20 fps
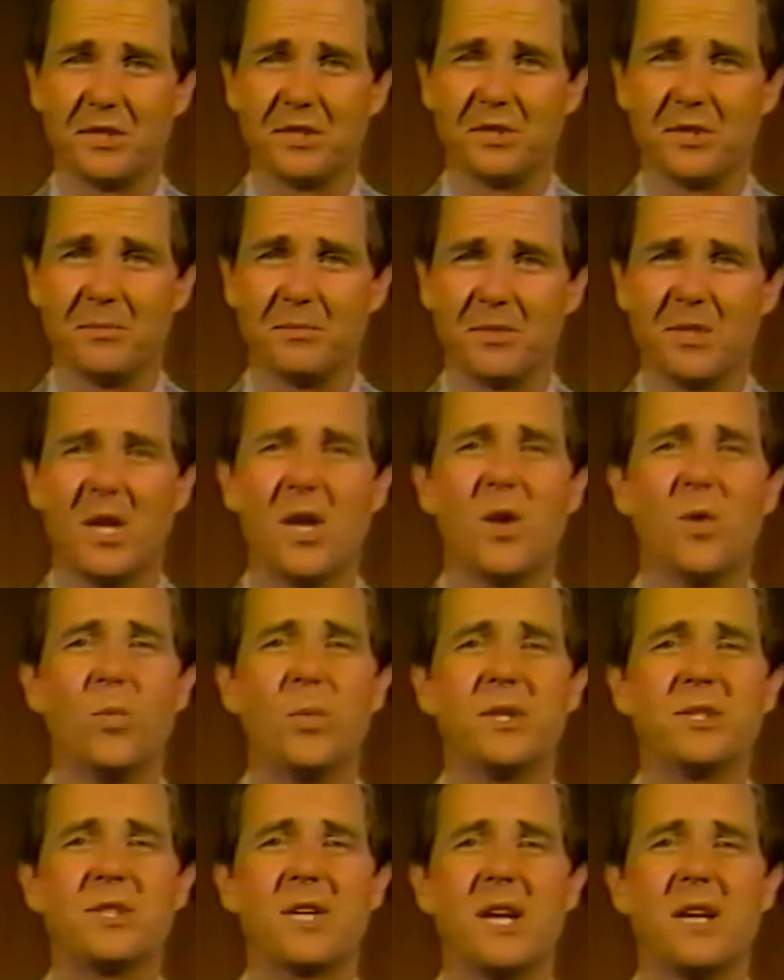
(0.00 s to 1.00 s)
systems
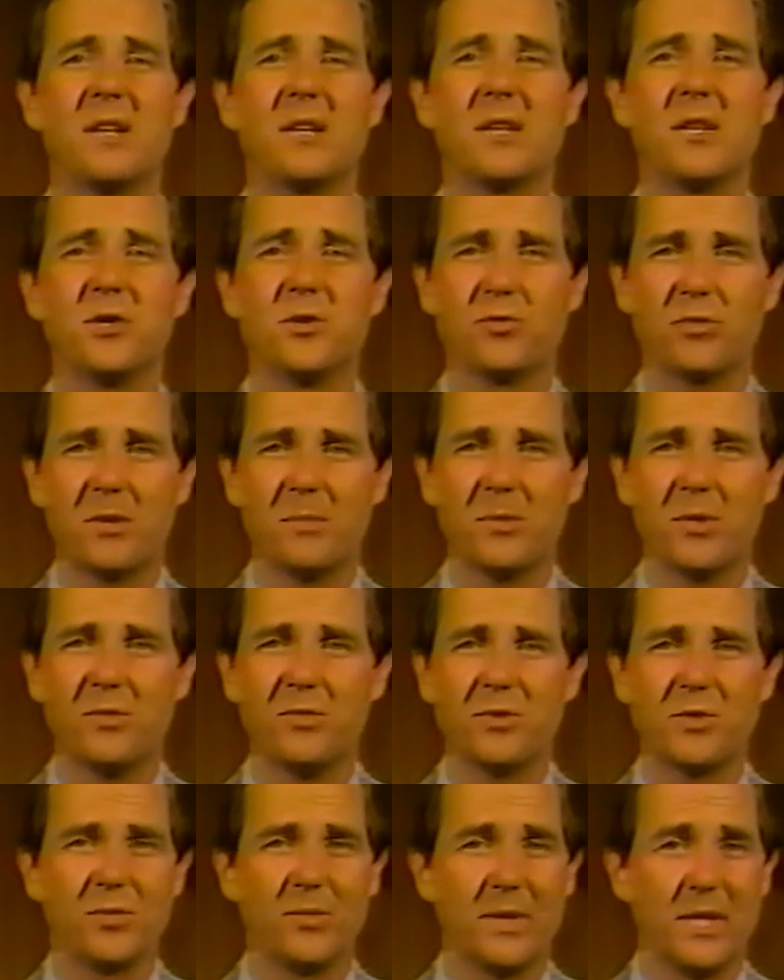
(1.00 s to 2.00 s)
which can
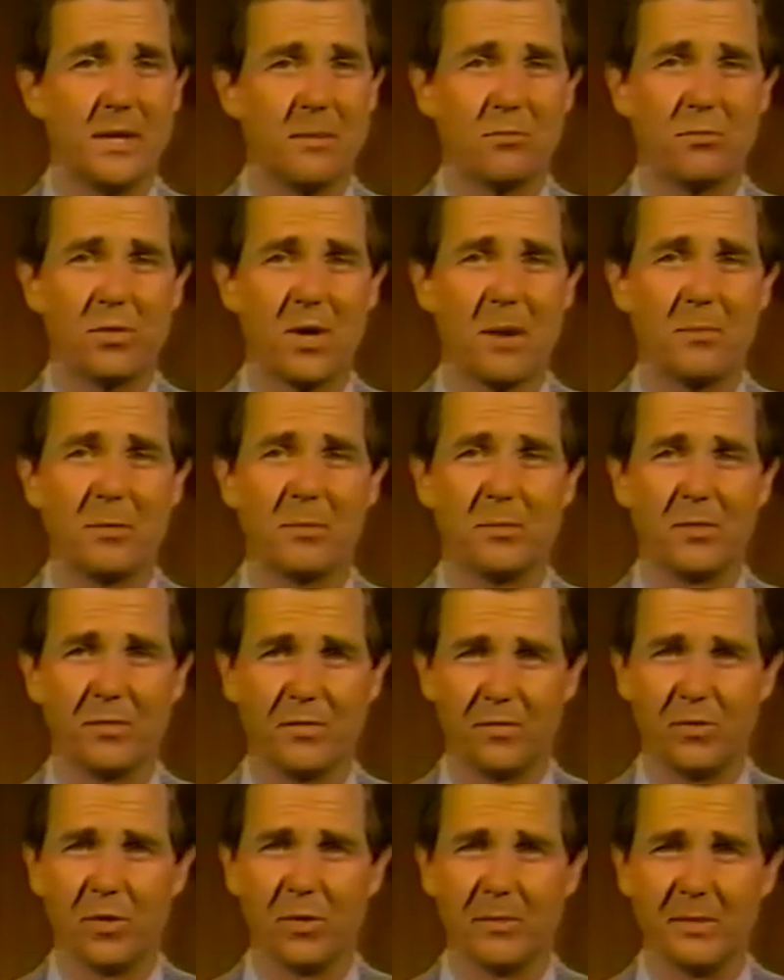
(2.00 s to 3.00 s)
contribute to improper
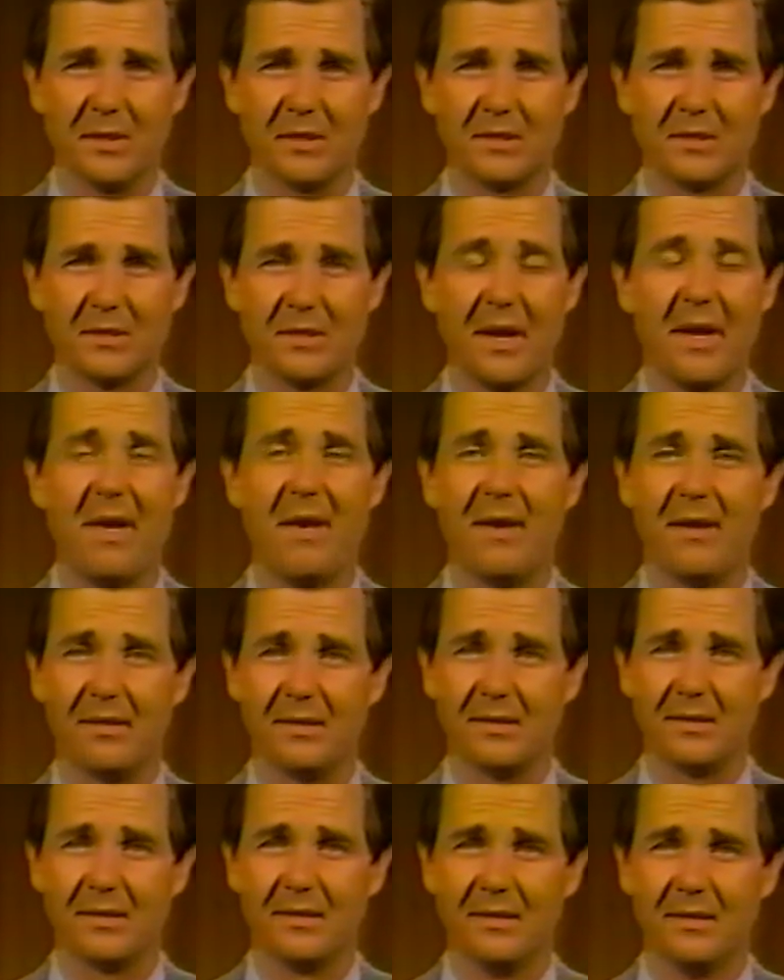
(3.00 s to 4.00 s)
performance,
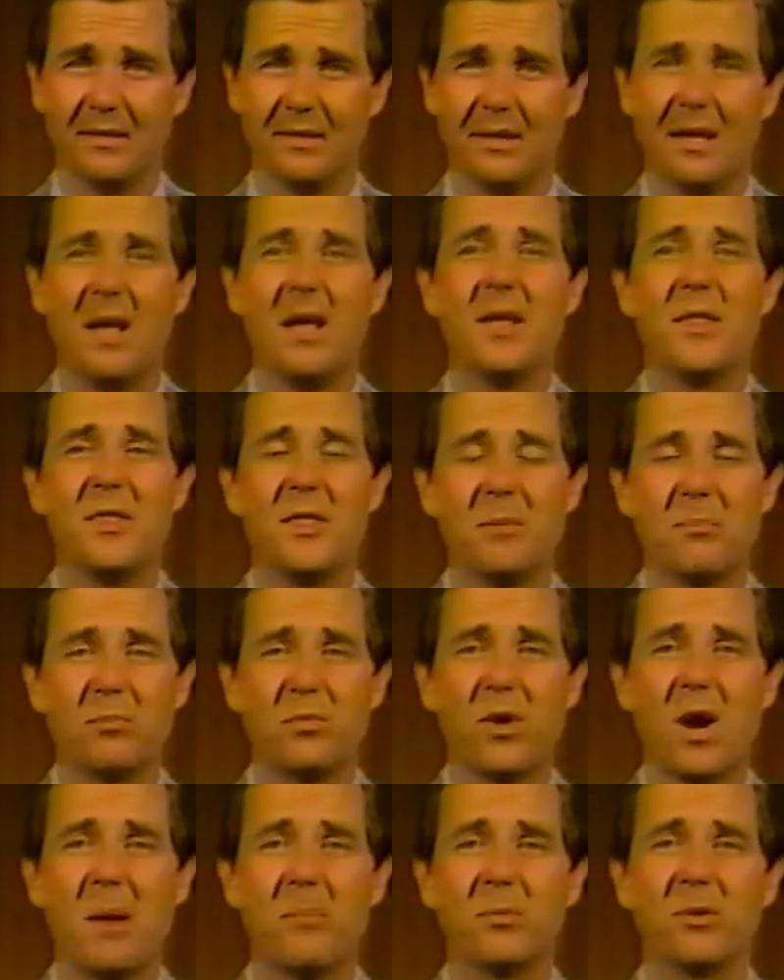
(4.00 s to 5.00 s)
and the
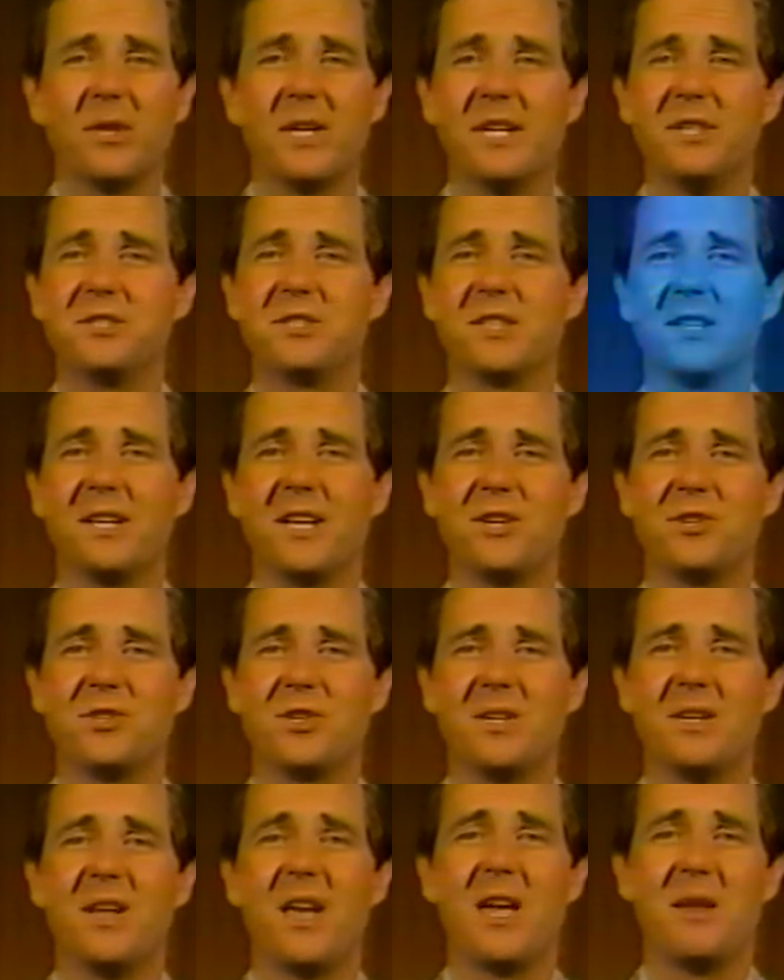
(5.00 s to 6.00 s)
proper
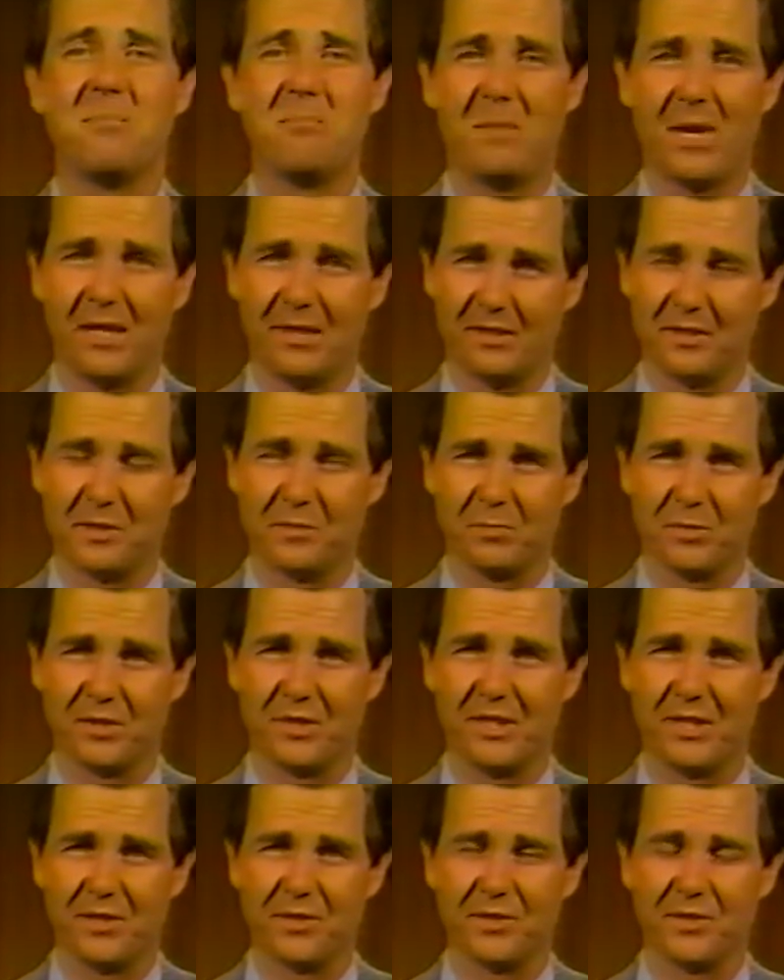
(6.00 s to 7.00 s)
installation and maintenance
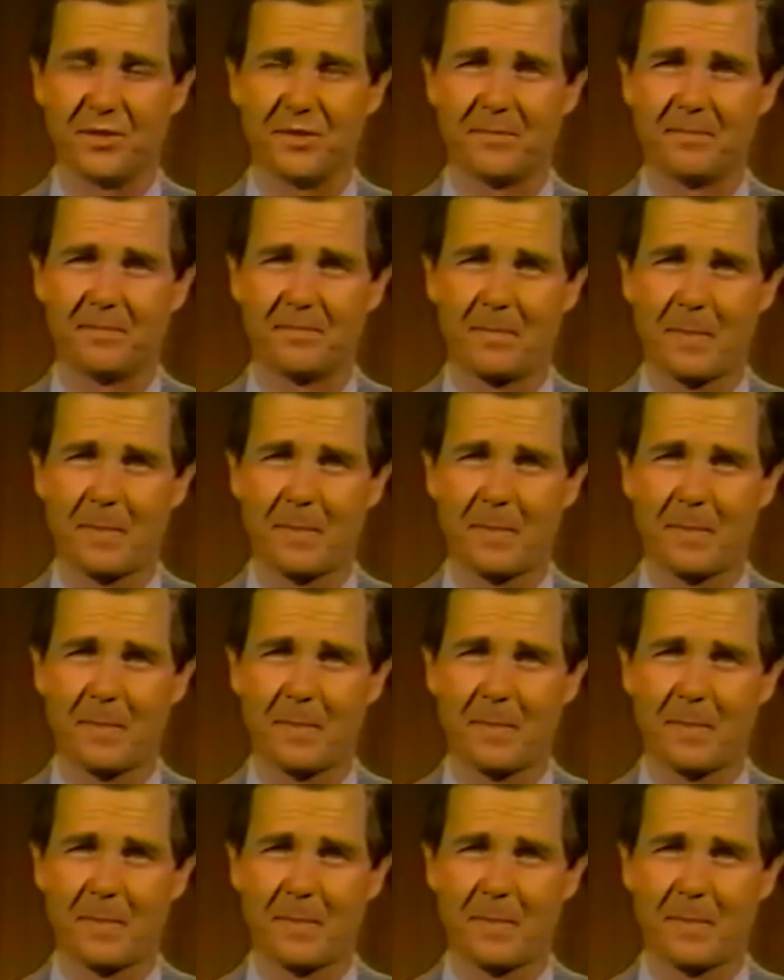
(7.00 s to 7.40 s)
procedures.